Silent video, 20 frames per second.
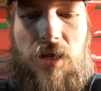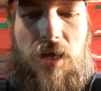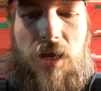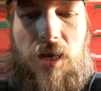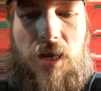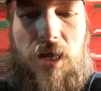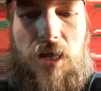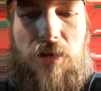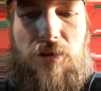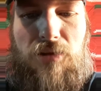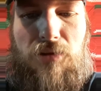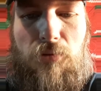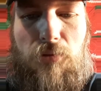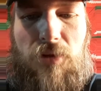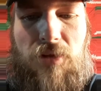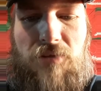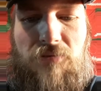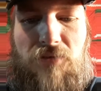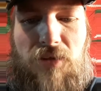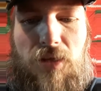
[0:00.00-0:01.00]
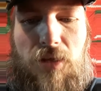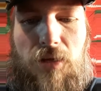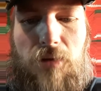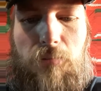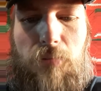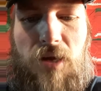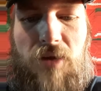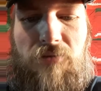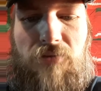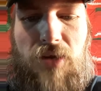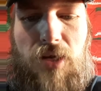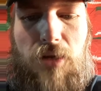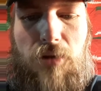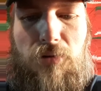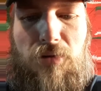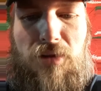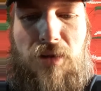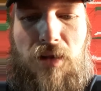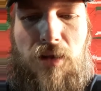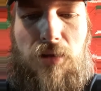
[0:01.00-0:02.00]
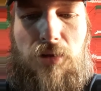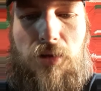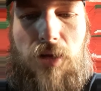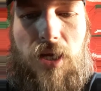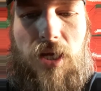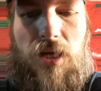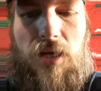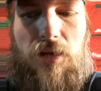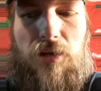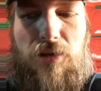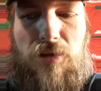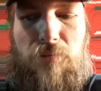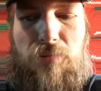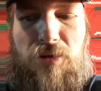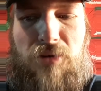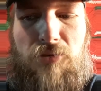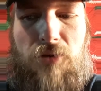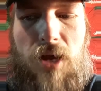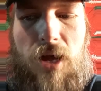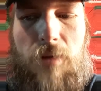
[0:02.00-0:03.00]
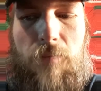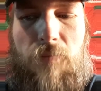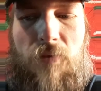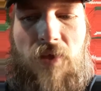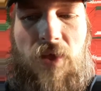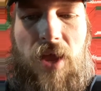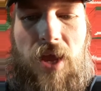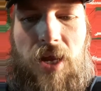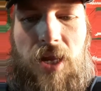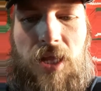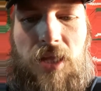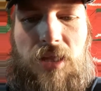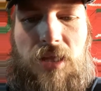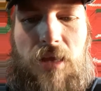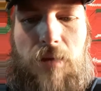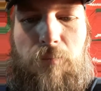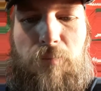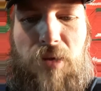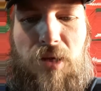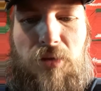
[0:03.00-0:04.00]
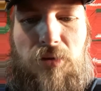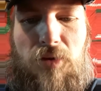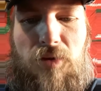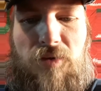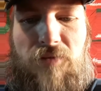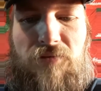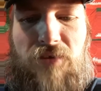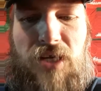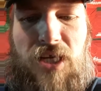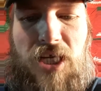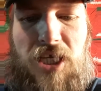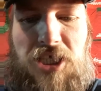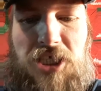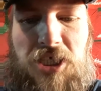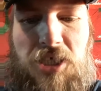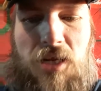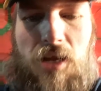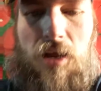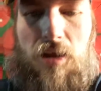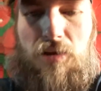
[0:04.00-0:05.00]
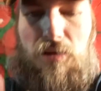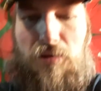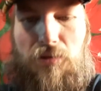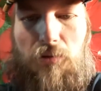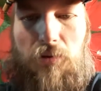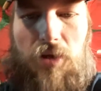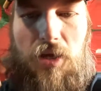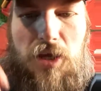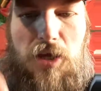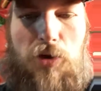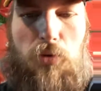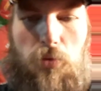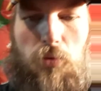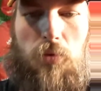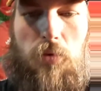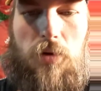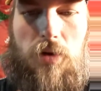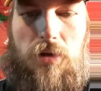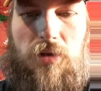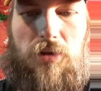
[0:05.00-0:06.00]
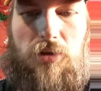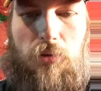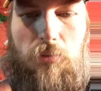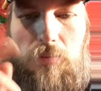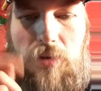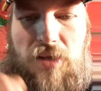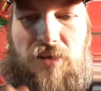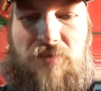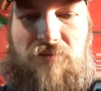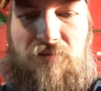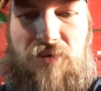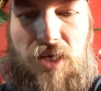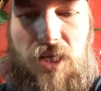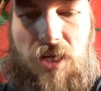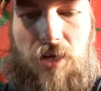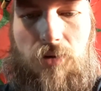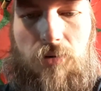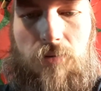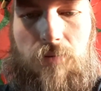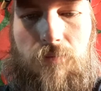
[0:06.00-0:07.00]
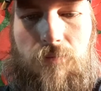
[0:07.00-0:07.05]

And as always, if you like my videos, like, subscribe, and hit that bell notification so you don't miss a video.